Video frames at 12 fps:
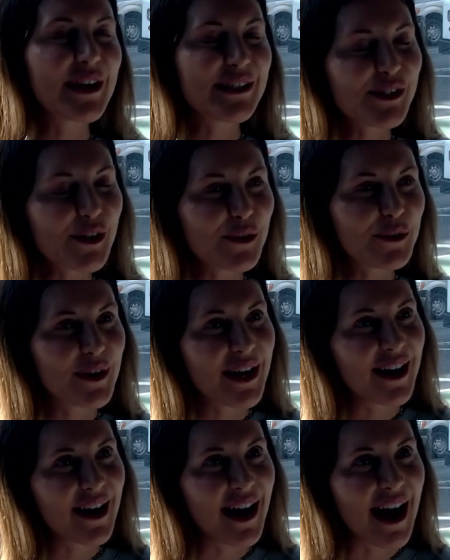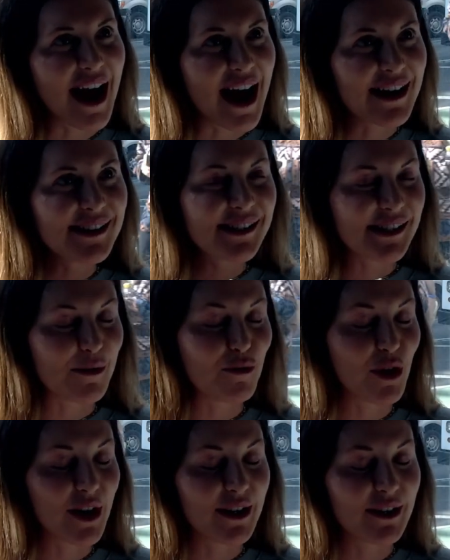so as
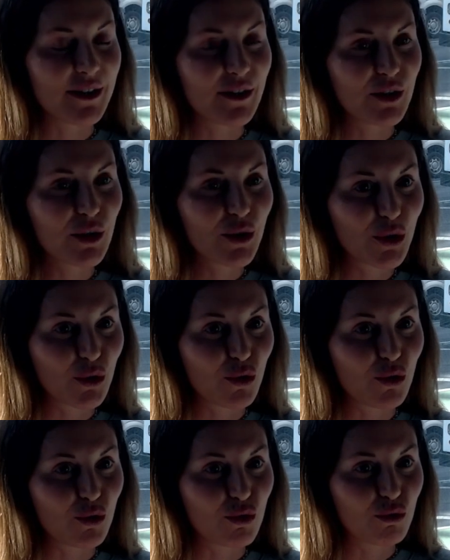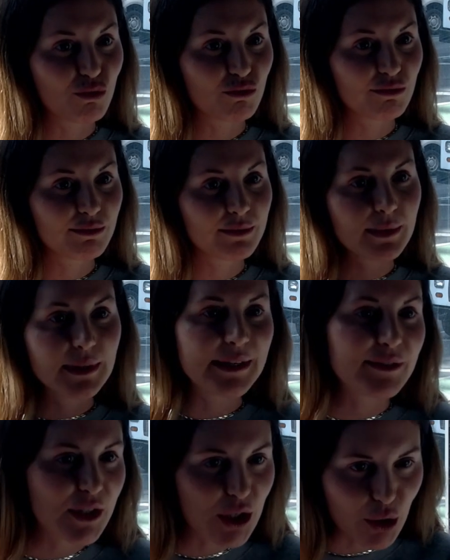someone who
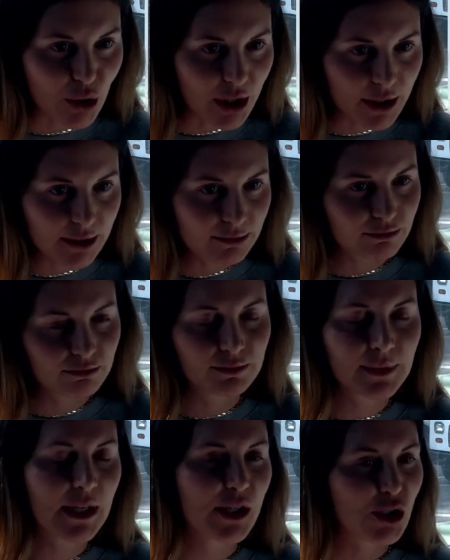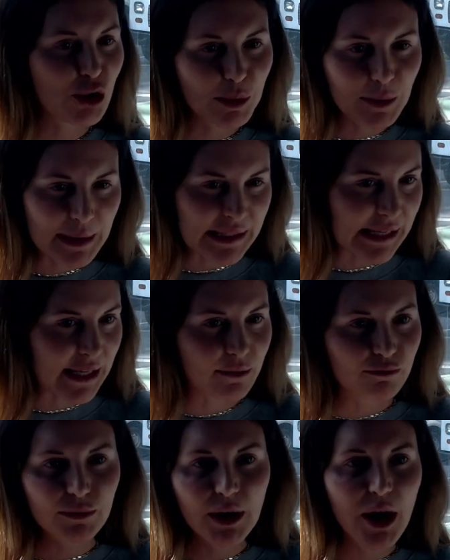lives in New York, super busy,
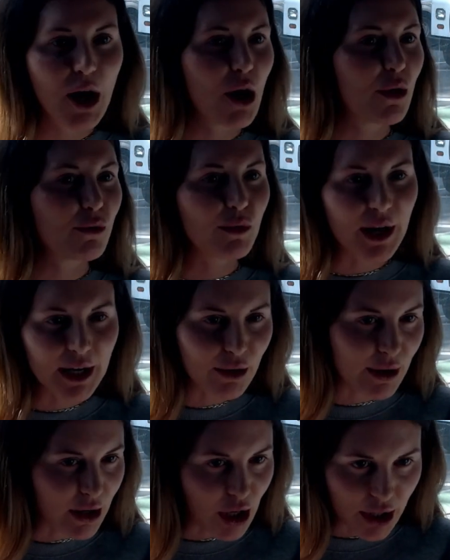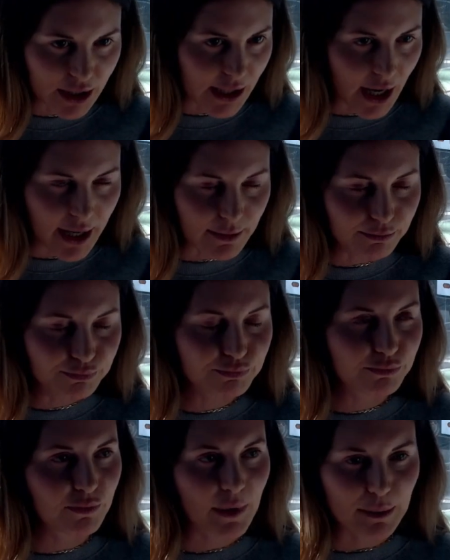running around all the
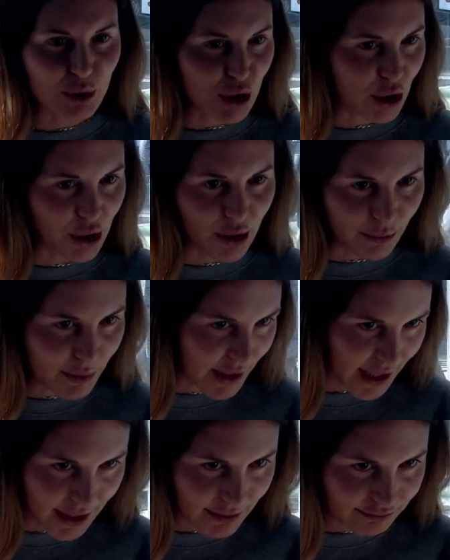time, I'm sure you can relate.